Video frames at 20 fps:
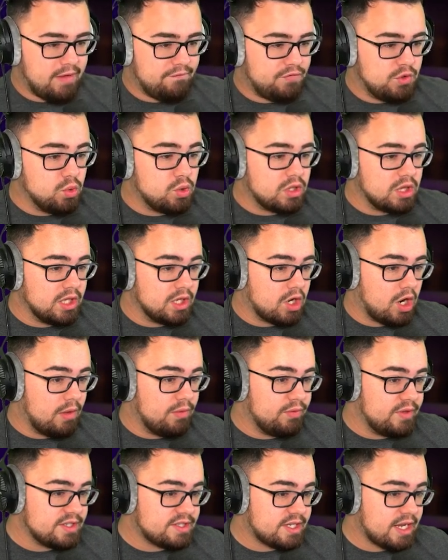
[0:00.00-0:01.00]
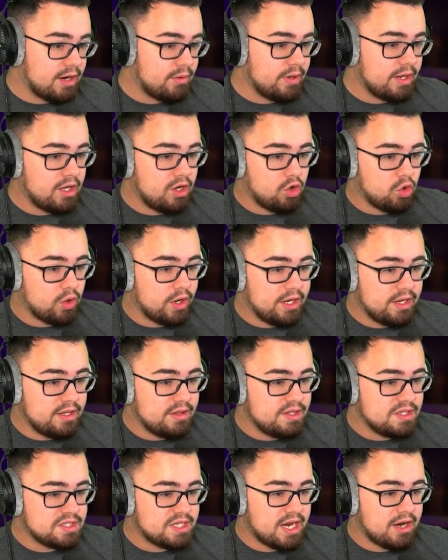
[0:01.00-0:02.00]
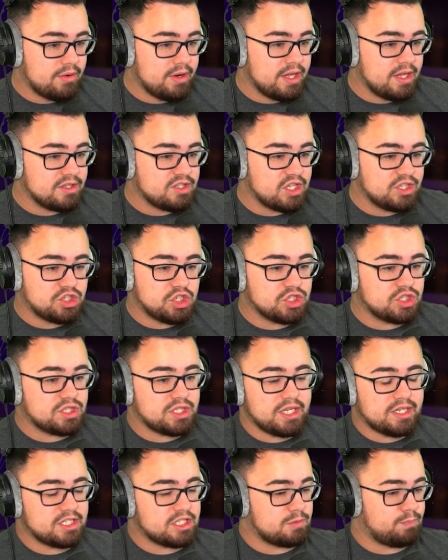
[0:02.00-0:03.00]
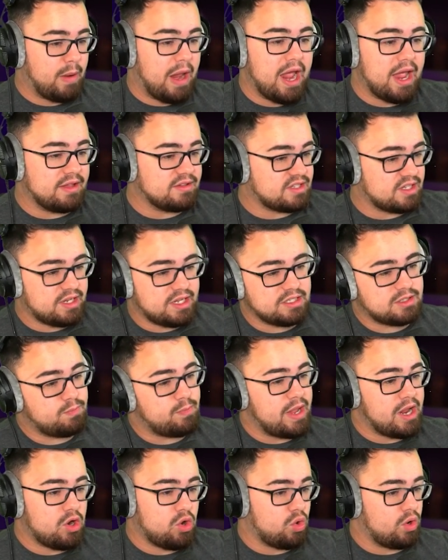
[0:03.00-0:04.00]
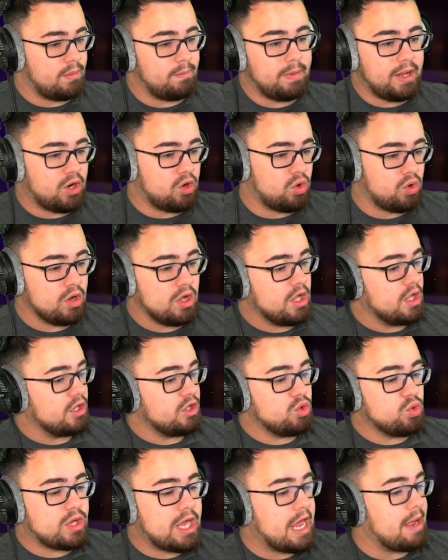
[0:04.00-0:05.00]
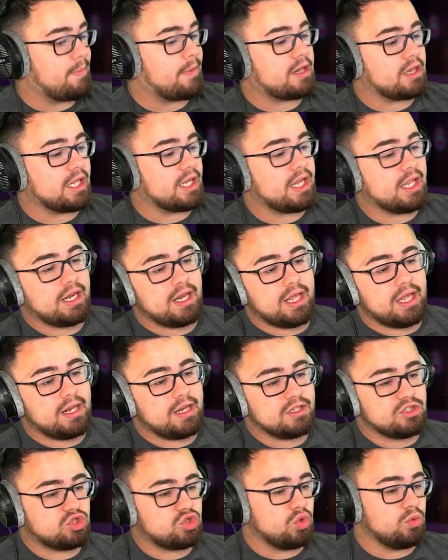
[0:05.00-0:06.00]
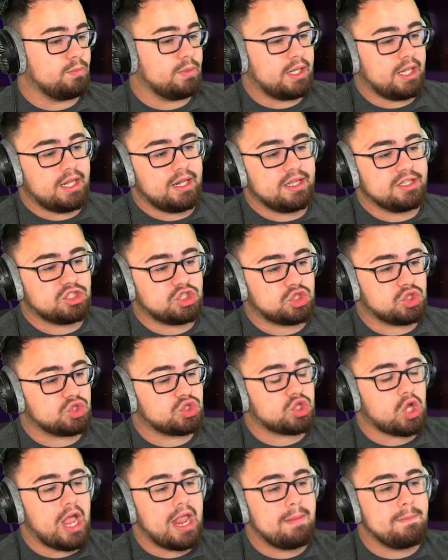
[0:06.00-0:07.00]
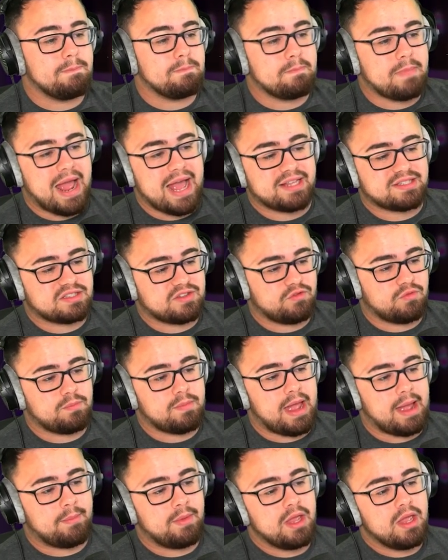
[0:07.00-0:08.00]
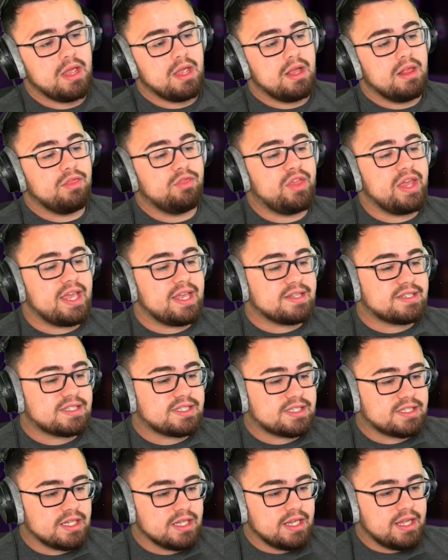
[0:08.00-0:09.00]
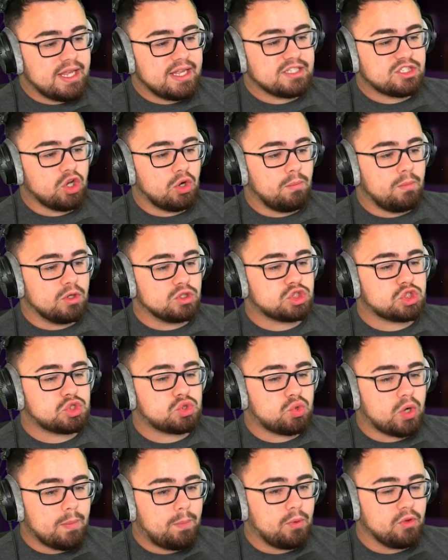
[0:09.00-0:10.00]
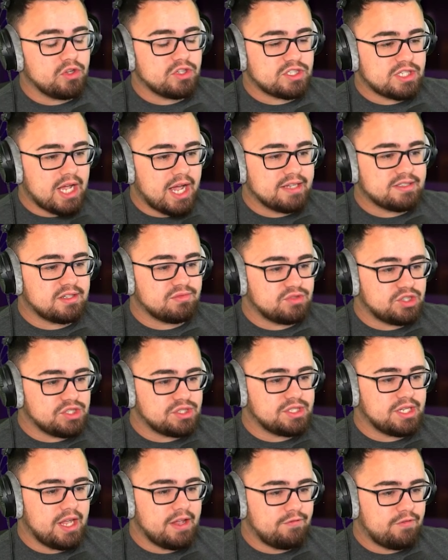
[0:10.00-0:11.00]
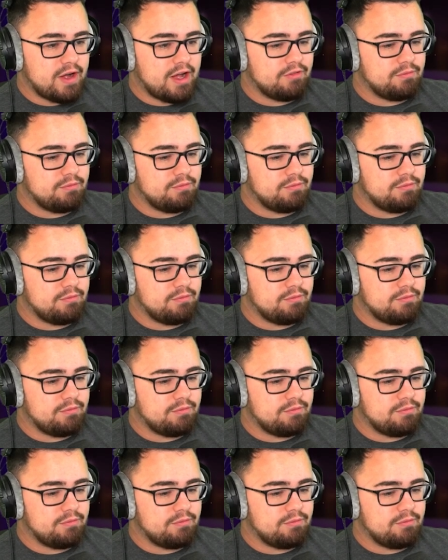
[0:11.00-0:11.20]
you click on this area or any of these areas, it just expands and gets bigger and bigger. You keep clicking in and zooming in. It's just a massive map. This is almost triple the size of GTA 5